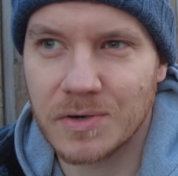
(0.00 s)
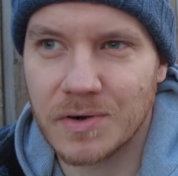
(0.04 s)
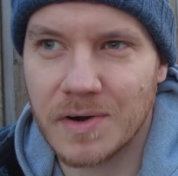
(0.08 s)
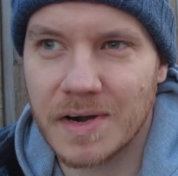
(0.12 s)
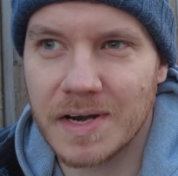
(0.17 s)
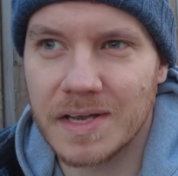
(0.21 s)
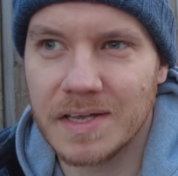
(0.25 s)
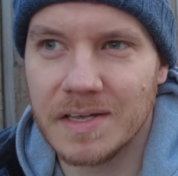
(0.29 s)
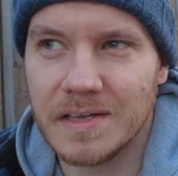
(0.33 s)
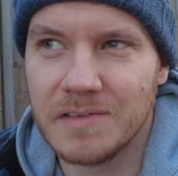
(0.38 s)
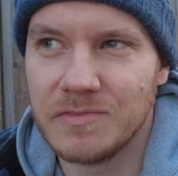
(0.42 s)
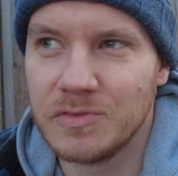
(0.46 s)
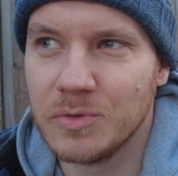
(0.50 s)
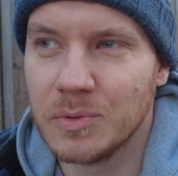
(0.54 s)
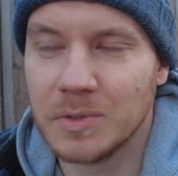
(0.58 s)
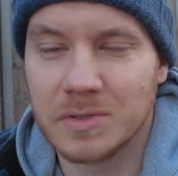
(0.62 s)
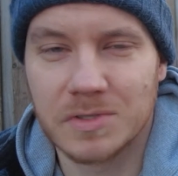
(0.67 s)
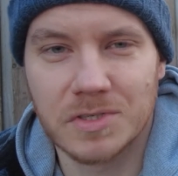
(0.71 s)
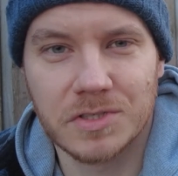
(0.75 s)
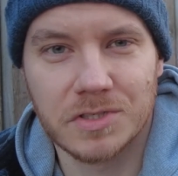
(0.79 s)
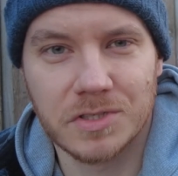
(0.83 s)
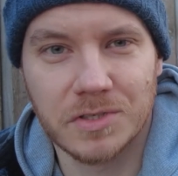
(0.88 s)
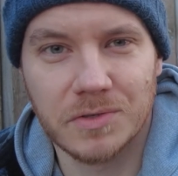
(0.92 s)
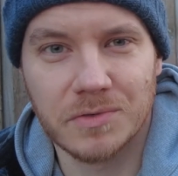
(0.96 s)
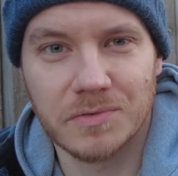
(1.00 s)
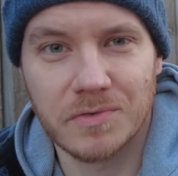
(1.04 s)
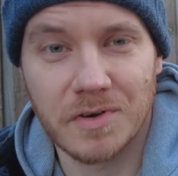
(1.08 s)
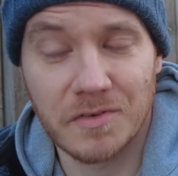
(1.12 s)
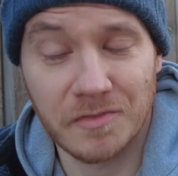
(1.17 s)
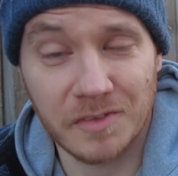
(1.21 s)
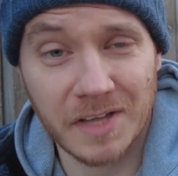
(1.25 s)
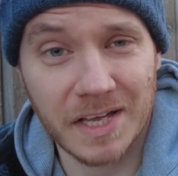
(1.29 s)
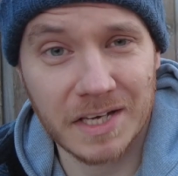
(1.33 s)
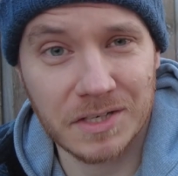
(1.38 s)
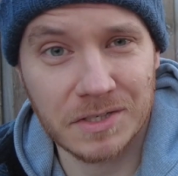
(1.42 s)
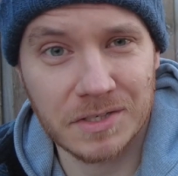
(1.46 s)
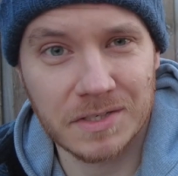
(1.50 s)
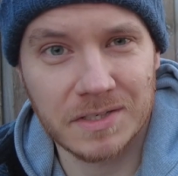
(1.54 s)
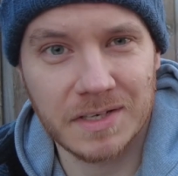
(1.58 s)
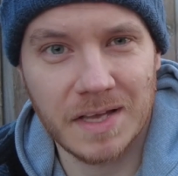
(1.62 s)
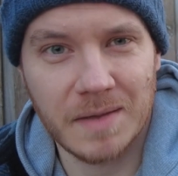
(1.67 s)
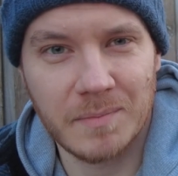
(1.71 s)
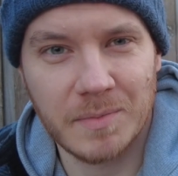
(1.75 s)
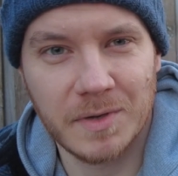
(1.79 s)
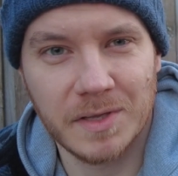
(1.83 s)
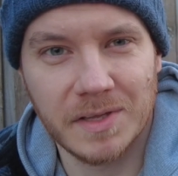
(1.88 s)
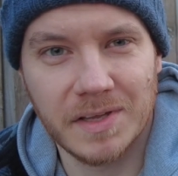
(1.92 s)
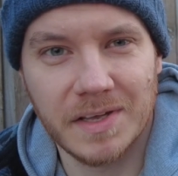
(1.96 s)
great if you want to shoot reflection
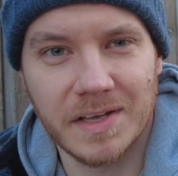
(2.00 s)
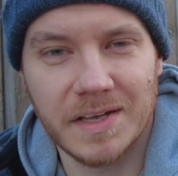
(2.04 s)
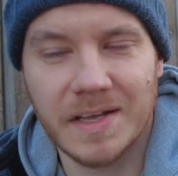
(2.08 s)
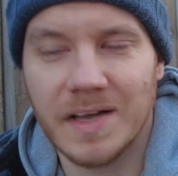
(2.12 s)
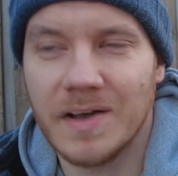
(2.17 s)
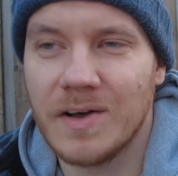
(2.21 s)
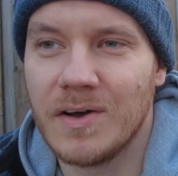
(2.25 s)
nebulae